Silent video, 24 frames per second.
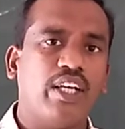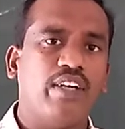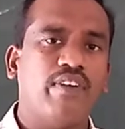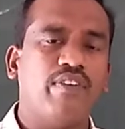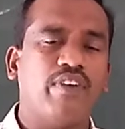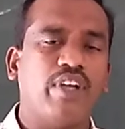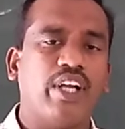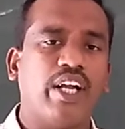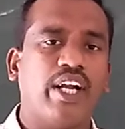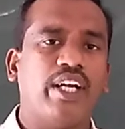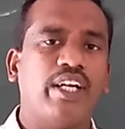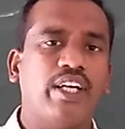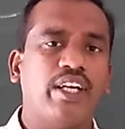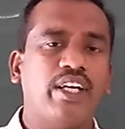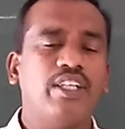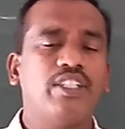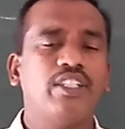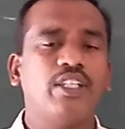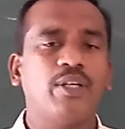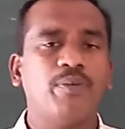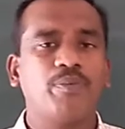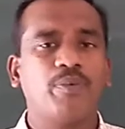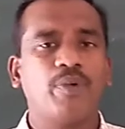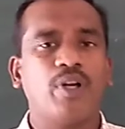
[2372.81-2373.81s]
We had learned
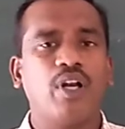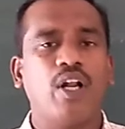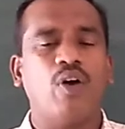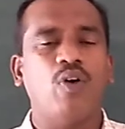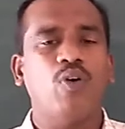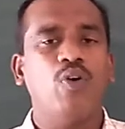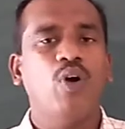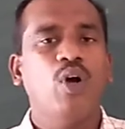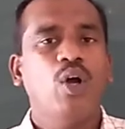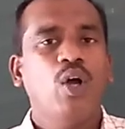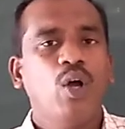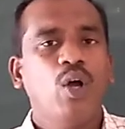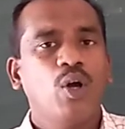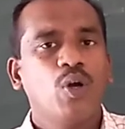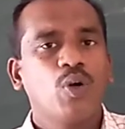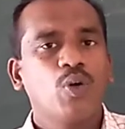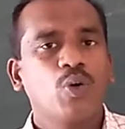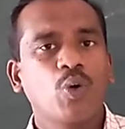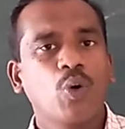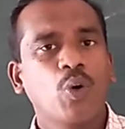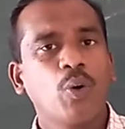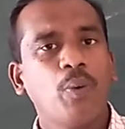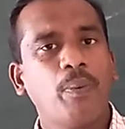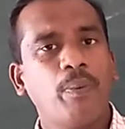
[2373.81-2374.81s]
up to now
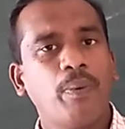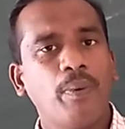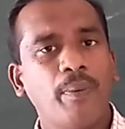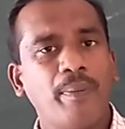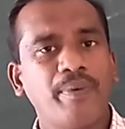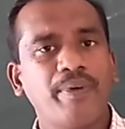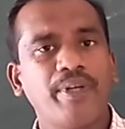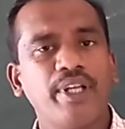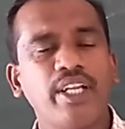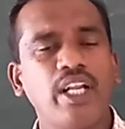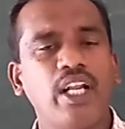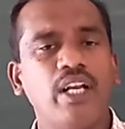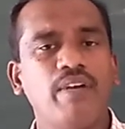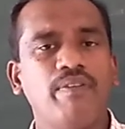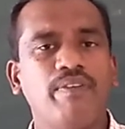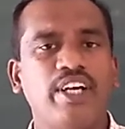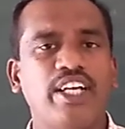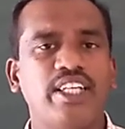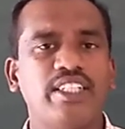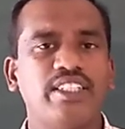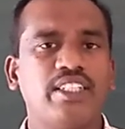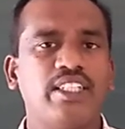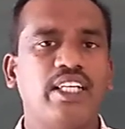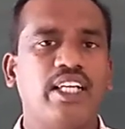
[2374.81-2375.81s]
group 15
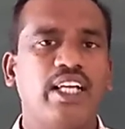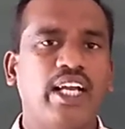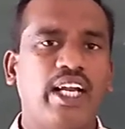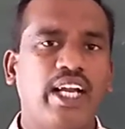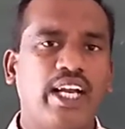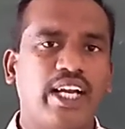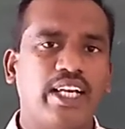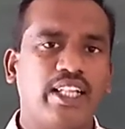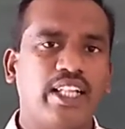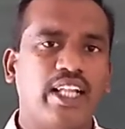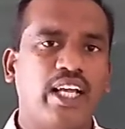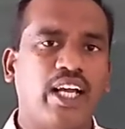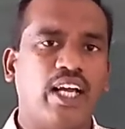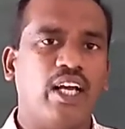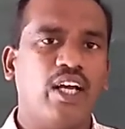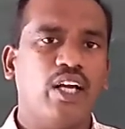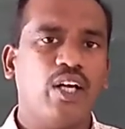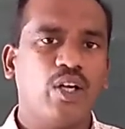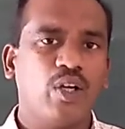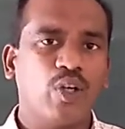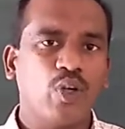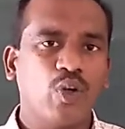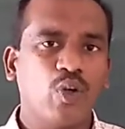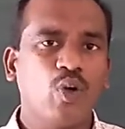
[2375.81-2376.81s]
elements and the
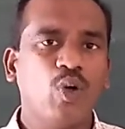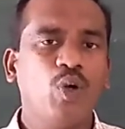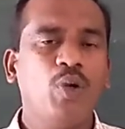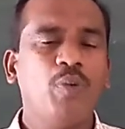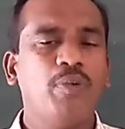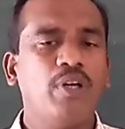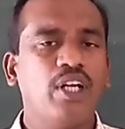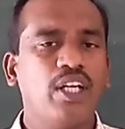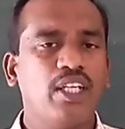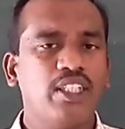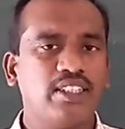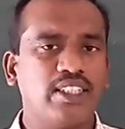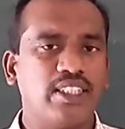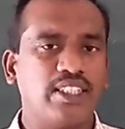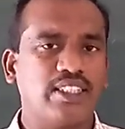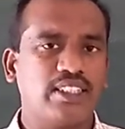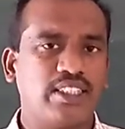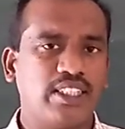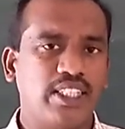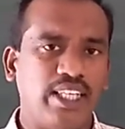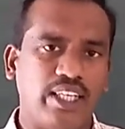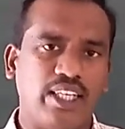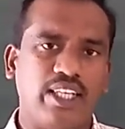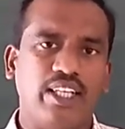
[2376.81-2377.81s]
group
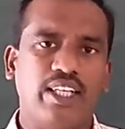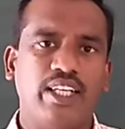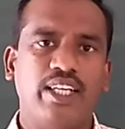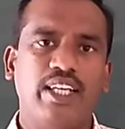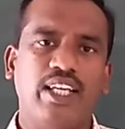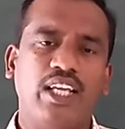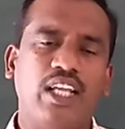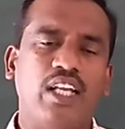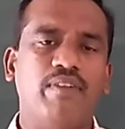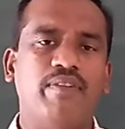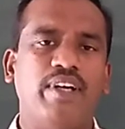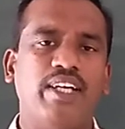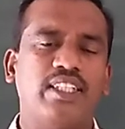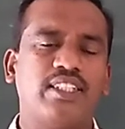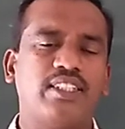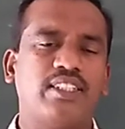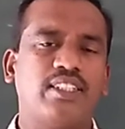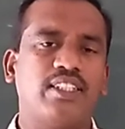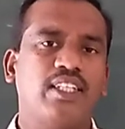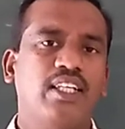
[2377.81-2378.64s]
16 elements.